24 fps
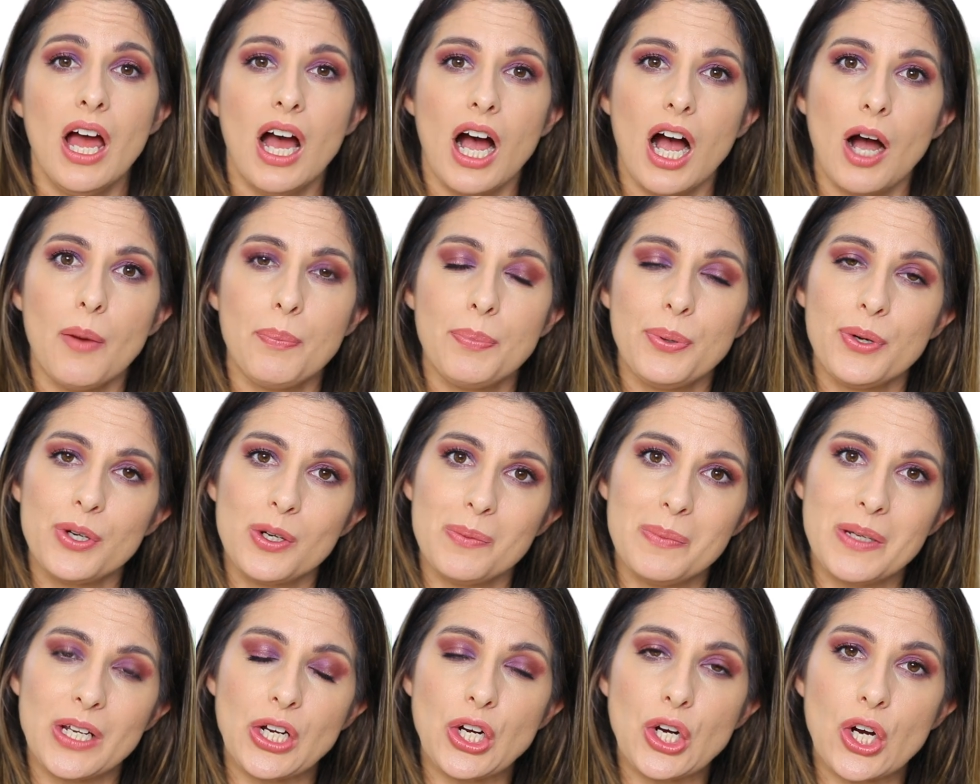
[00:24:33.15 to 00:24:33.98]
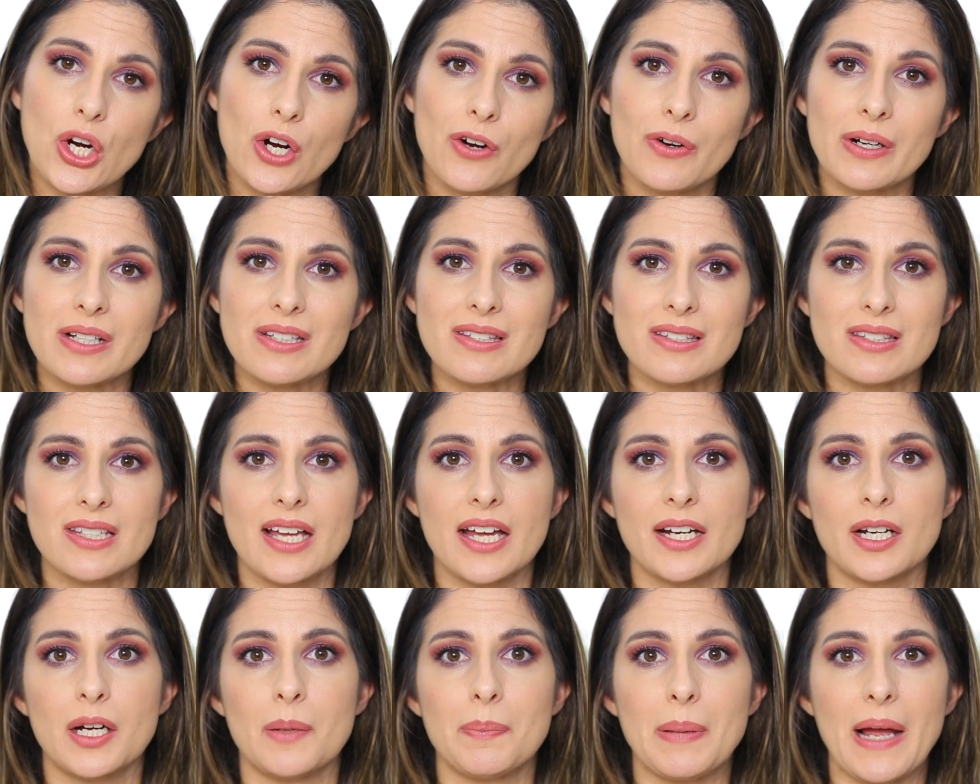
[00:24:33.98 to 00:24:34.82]
I'll put them in current
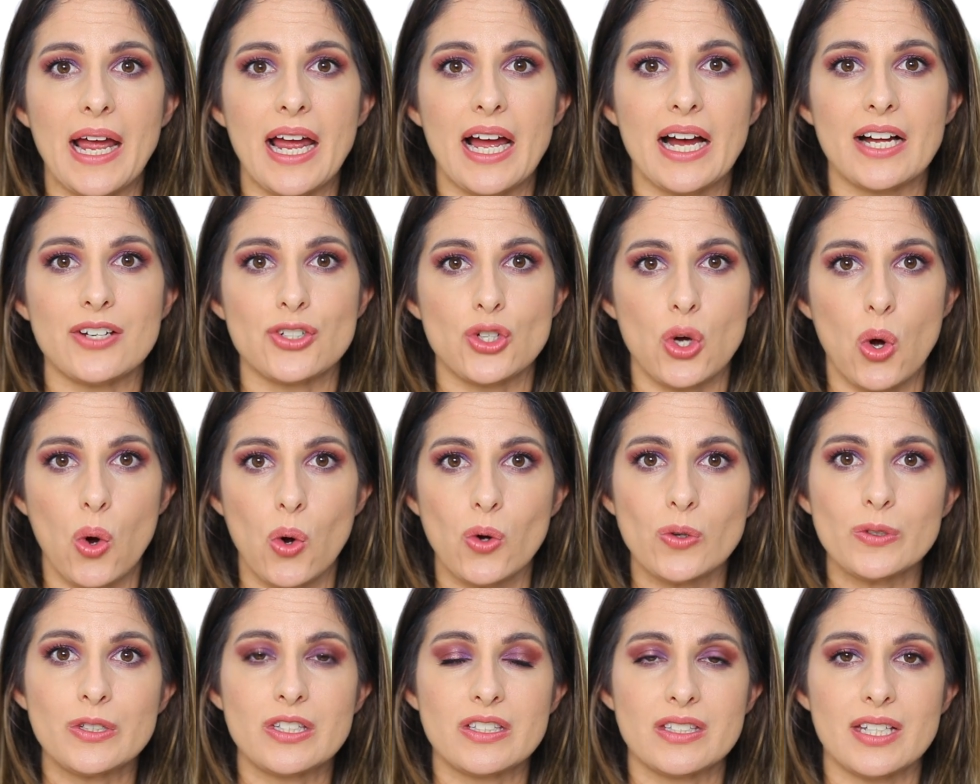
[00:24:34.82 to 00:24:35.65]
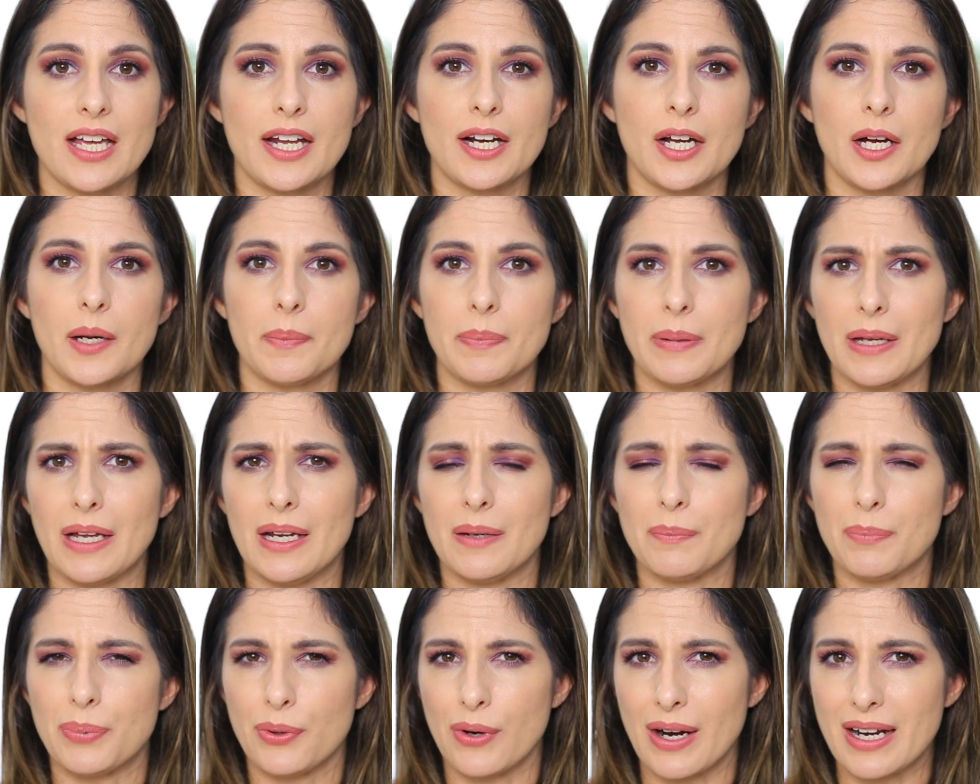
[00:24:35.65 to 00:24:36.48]
setup and old setup
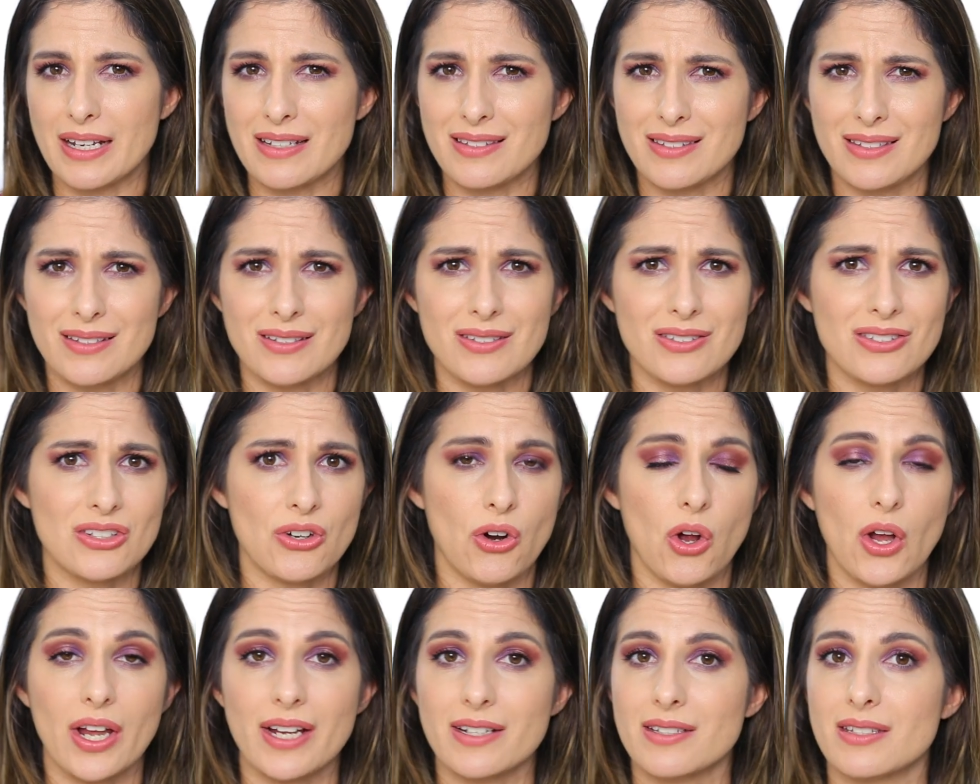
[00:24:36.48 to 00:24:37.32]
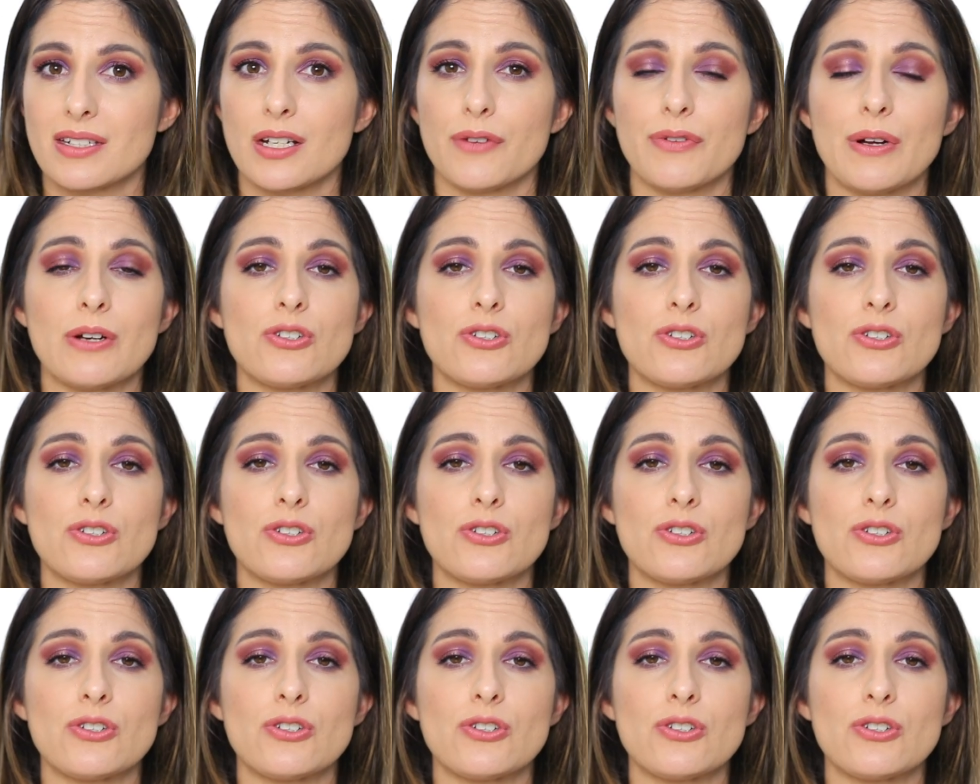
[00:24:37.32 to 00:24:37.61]
and prices and all that stuff.